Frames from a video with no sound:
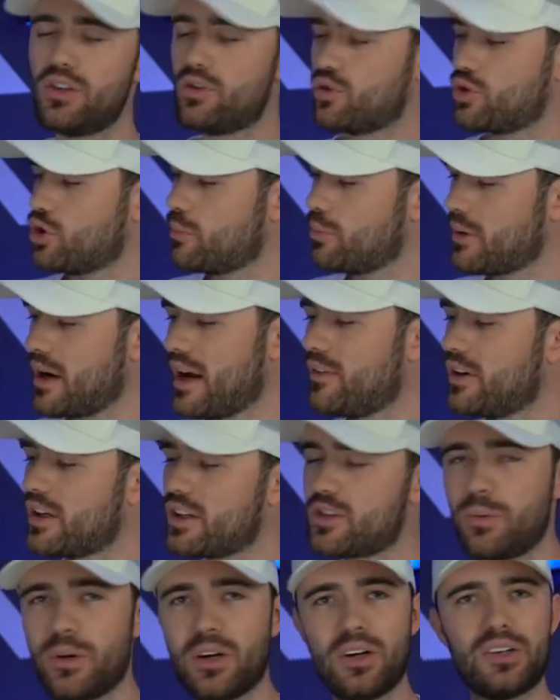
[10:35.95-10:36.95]
A true private
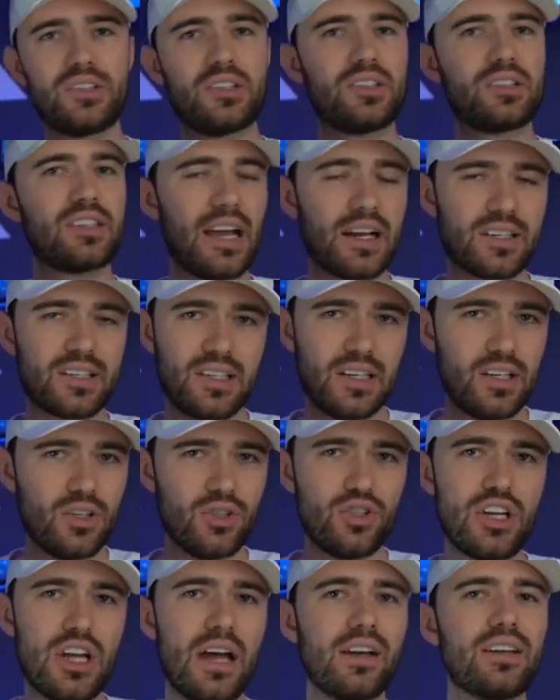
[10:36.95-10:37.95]
experience is texting your
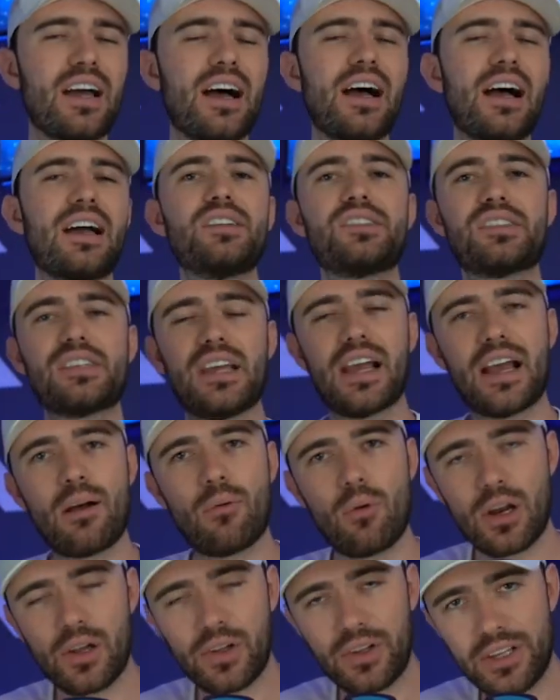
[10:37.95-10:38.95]
jet guy and saying, I
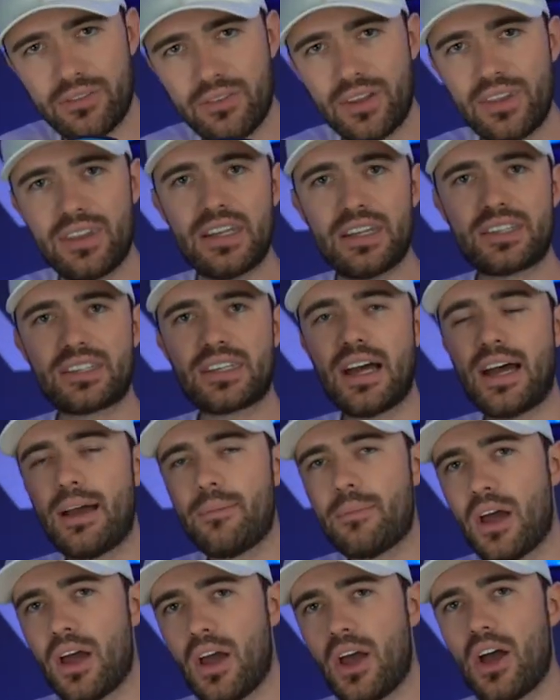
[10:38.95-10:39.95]
want to leave at this
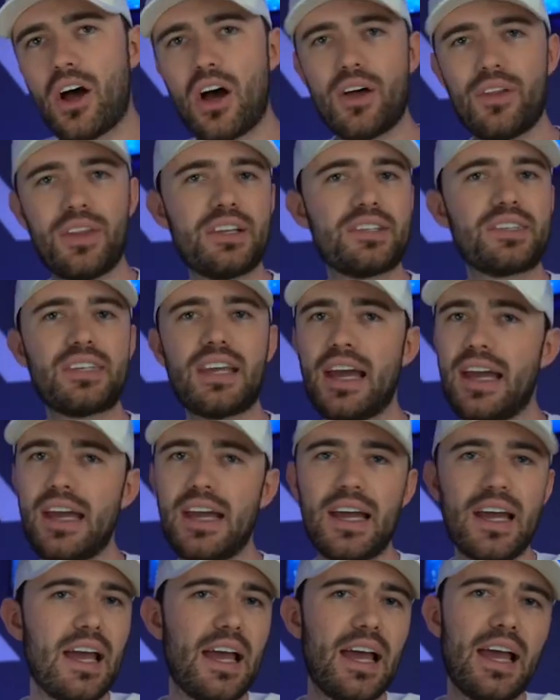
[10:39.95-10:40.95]
time on this day.